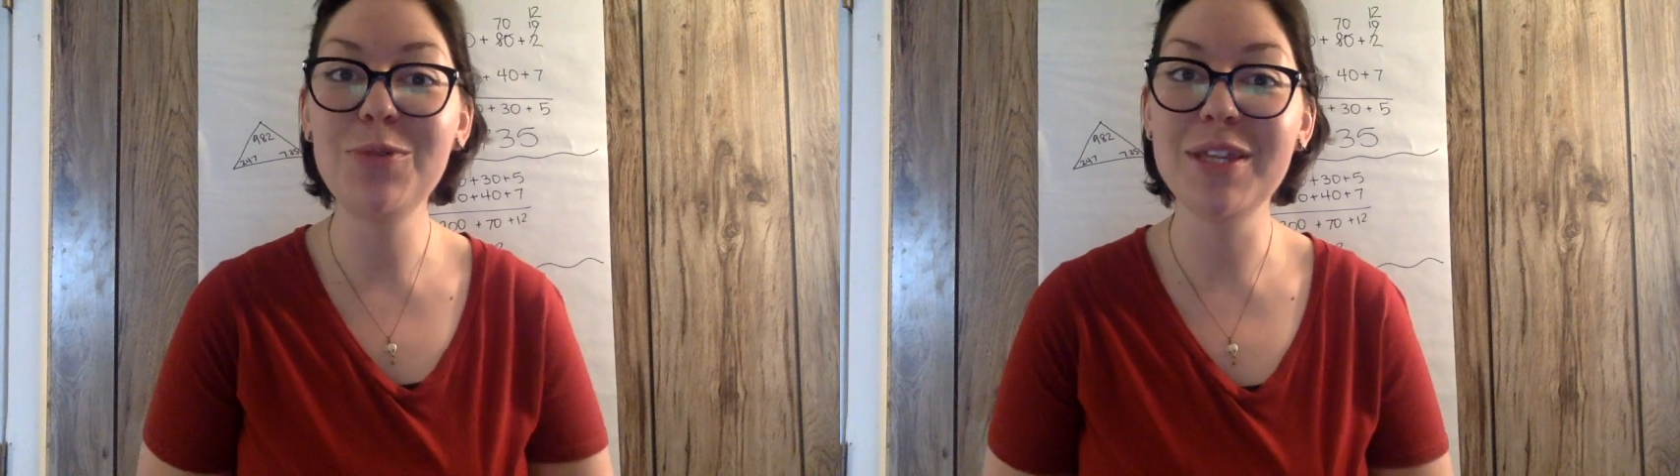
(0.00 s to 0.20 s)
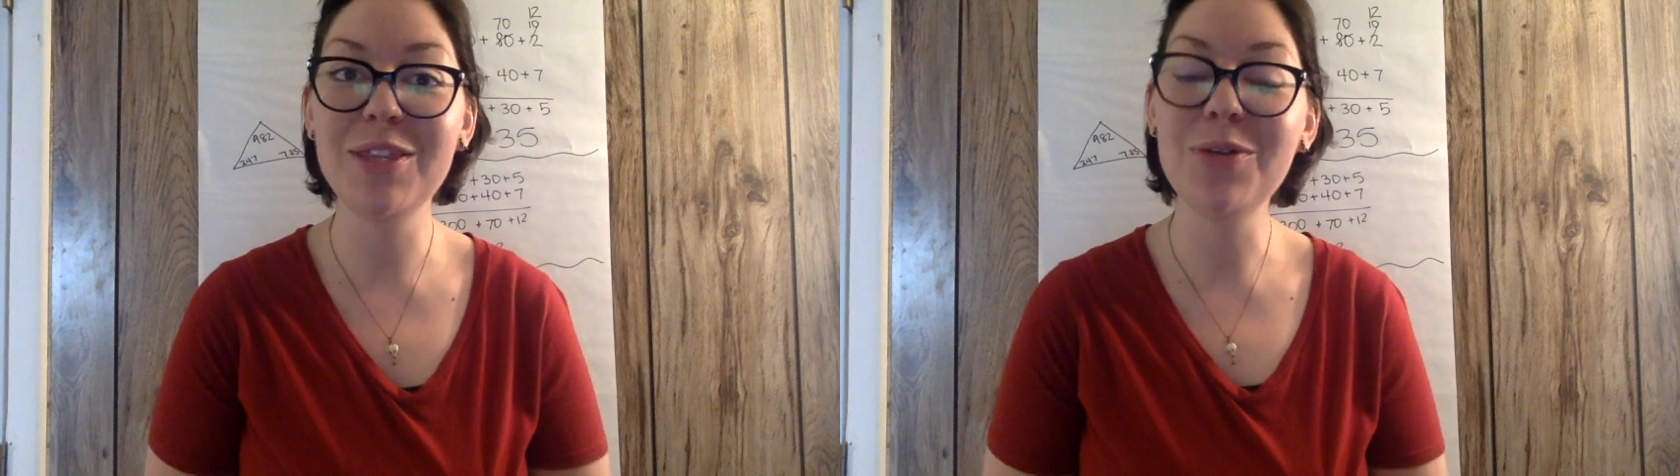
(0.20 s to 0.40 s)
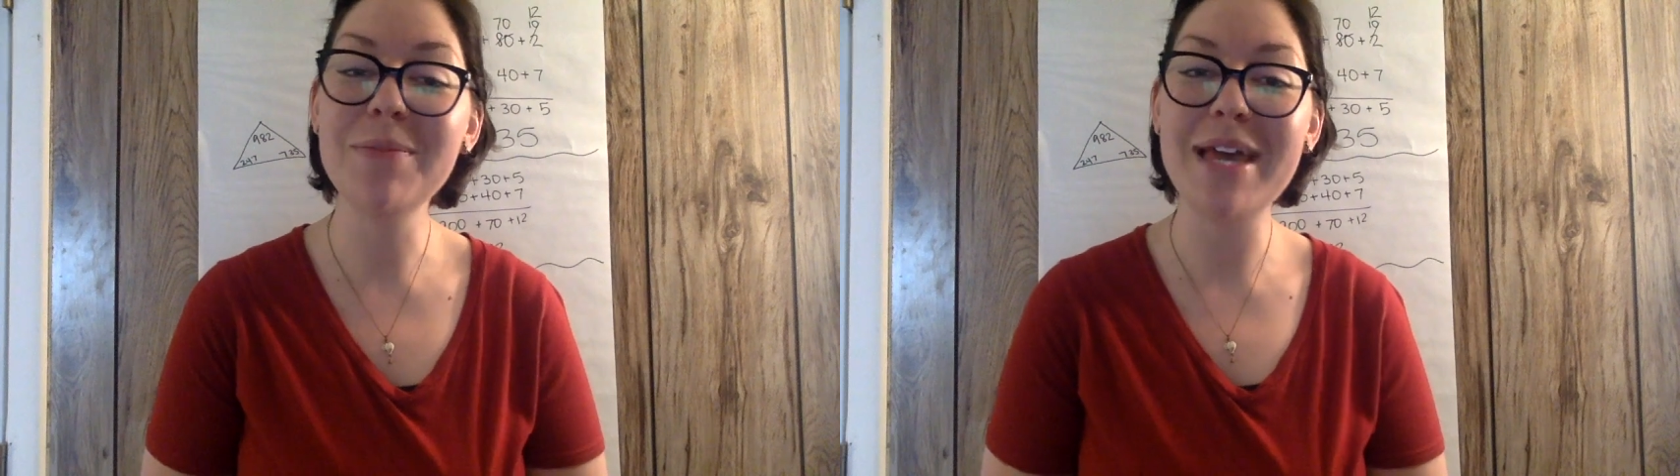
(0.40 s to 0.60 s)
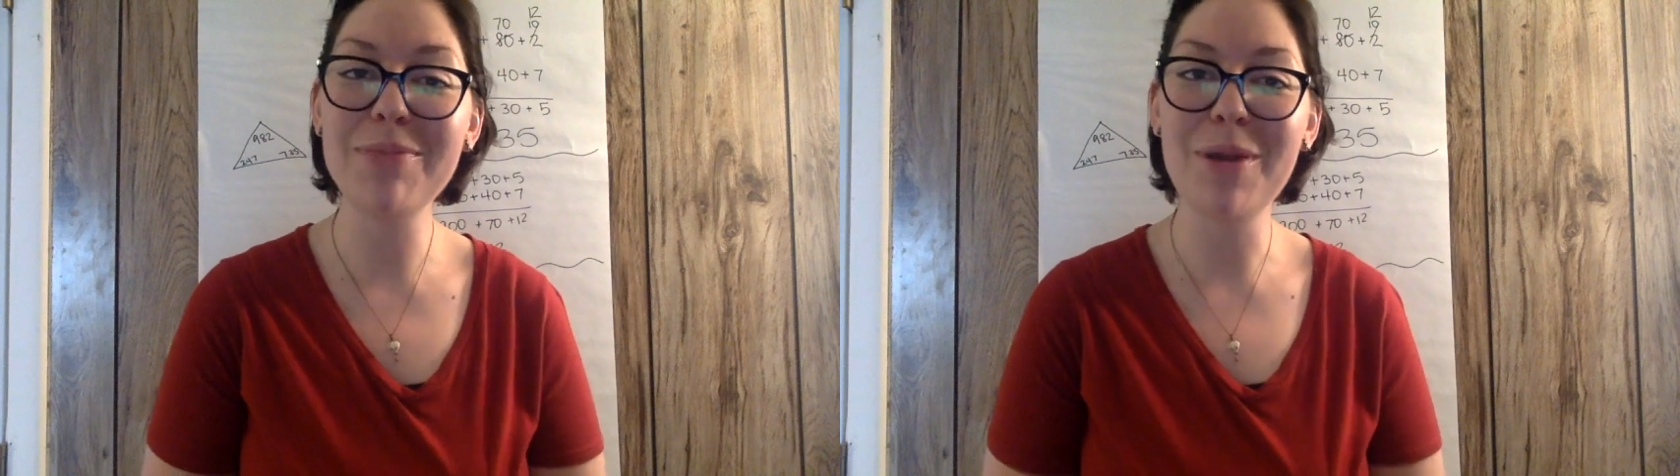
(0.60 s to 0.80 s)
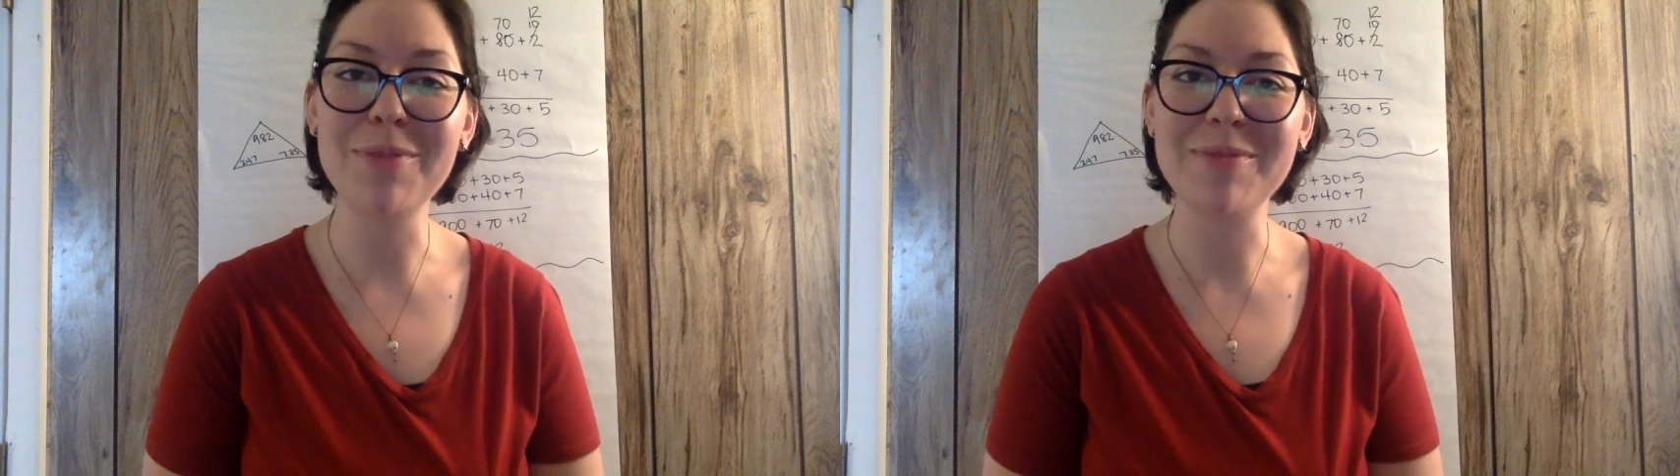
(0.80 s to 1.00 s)
with your
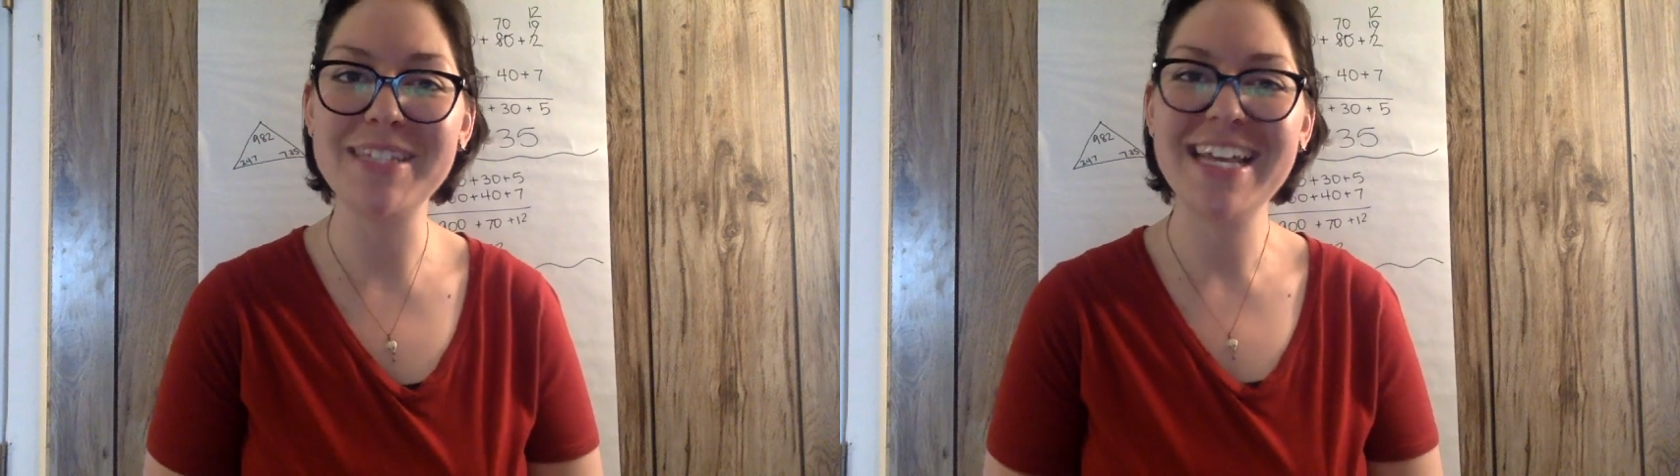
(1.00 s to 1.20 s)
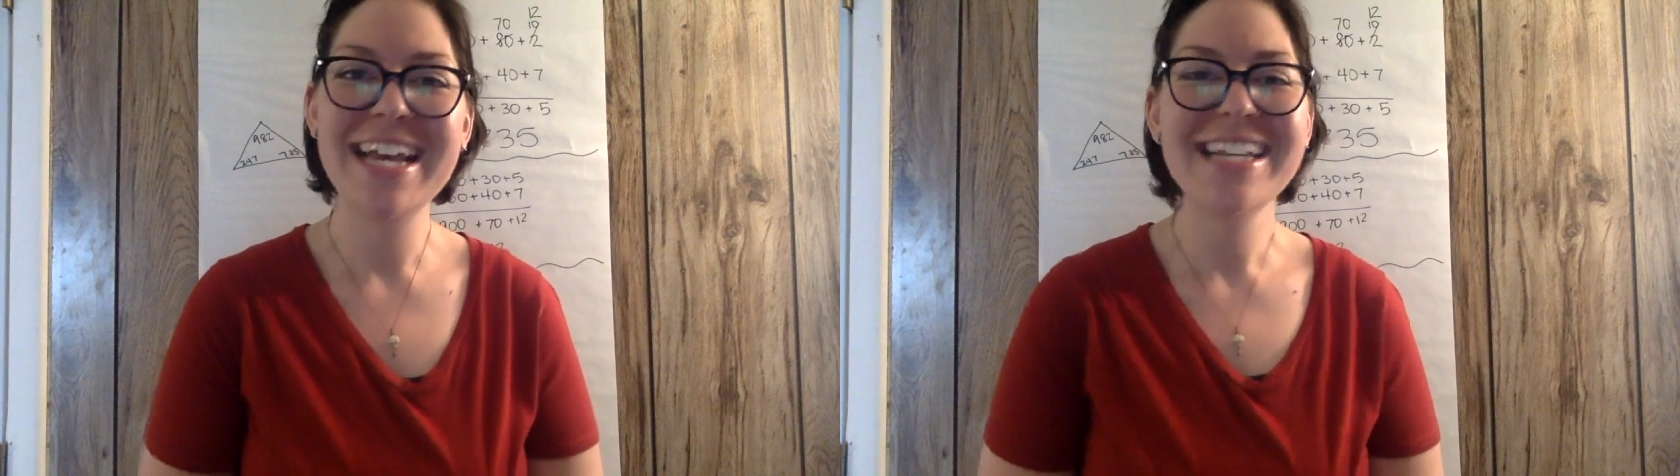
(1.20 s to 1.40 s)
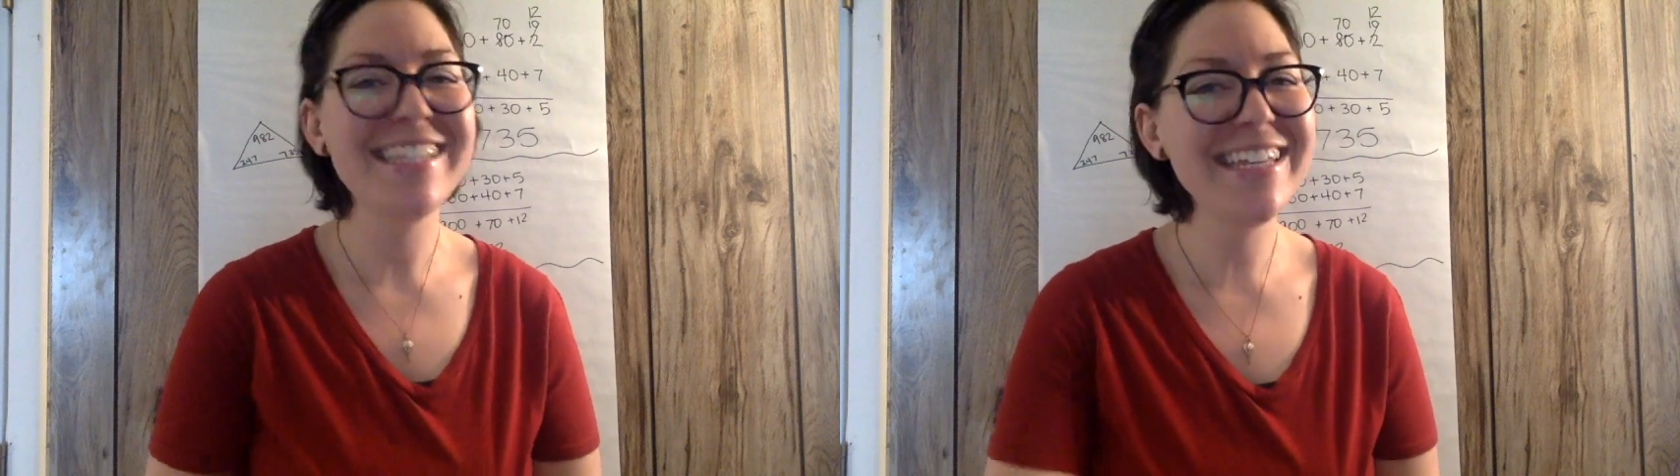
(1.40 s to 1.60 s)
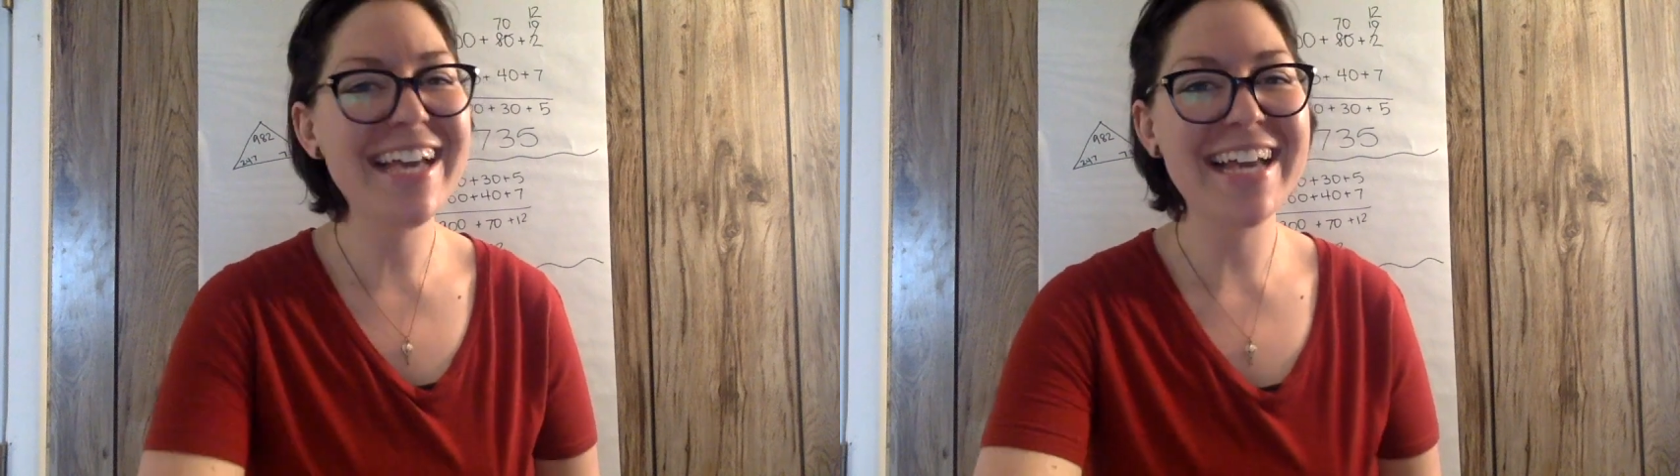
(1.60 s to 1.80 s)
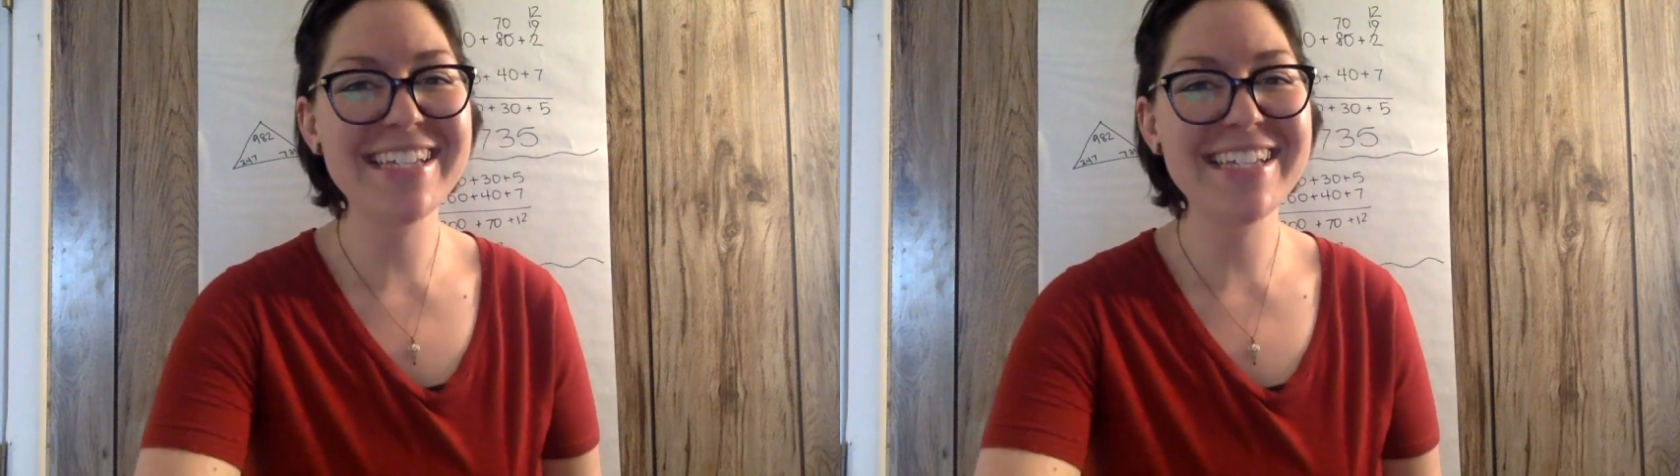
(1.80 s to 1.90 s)
math problems. See you guys!